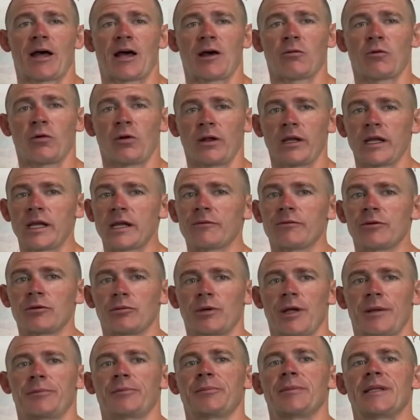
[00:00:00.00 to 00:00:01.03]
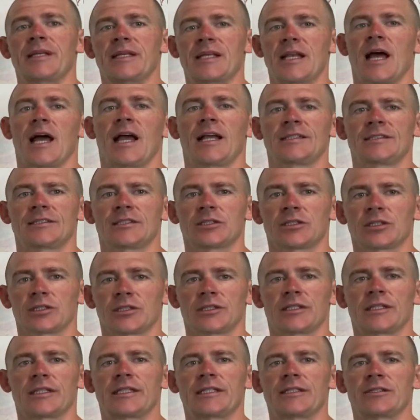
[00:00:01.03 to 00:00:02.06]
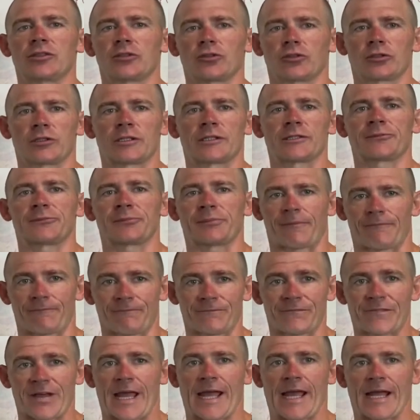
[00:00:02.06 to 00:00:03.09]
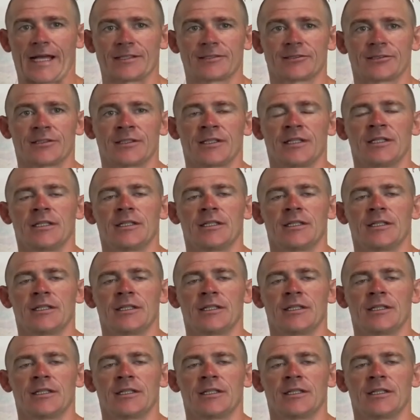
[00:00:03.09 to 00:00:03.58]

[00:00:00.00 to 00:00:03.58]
I want every rep to be nice, clean, crisp, and fast.